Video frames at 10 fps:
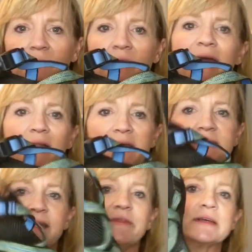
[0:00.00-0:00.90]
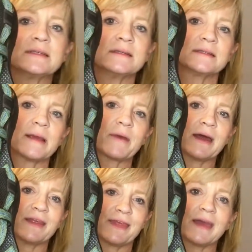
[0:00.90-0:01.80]
Kind of like Tevas, same
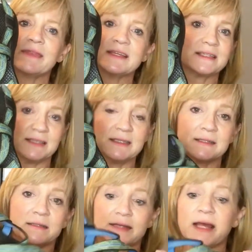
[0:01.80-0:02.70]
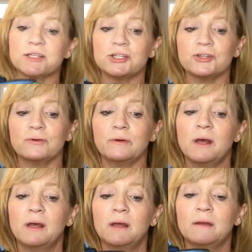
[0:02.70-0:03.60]
kind of thing. These tend to do
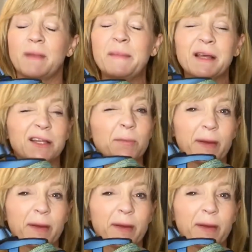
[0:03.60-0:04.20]
maybe a little bit